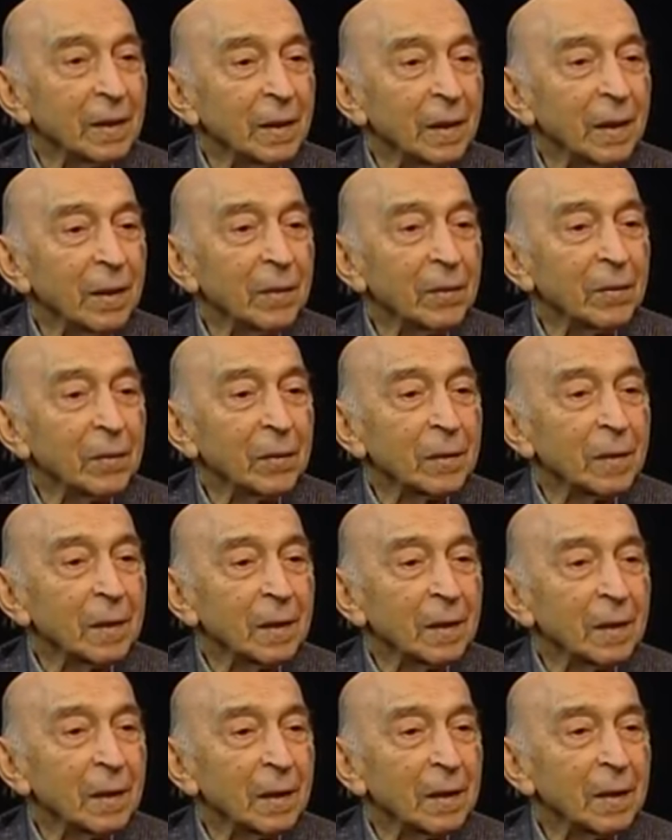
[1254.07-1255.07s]
Now,
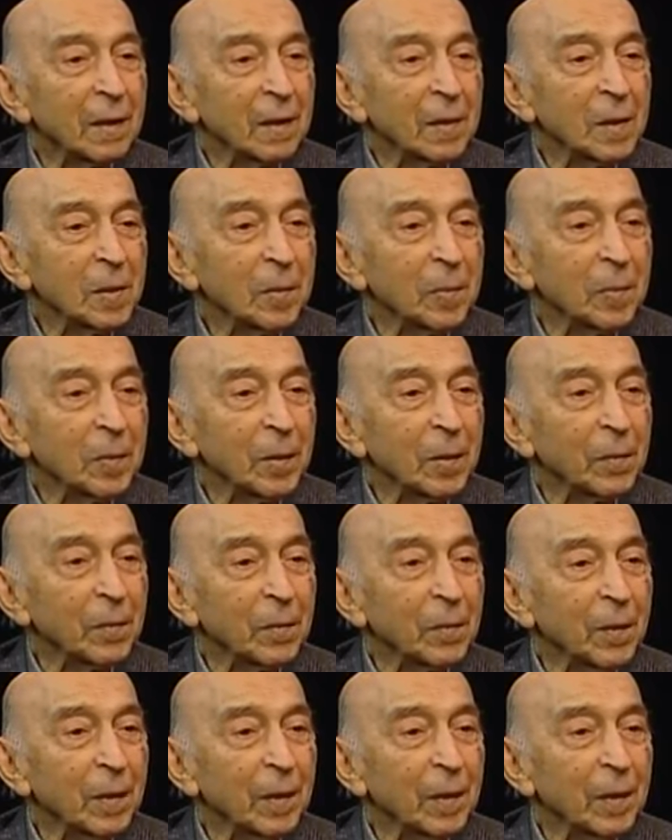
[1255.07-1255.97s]
the concept of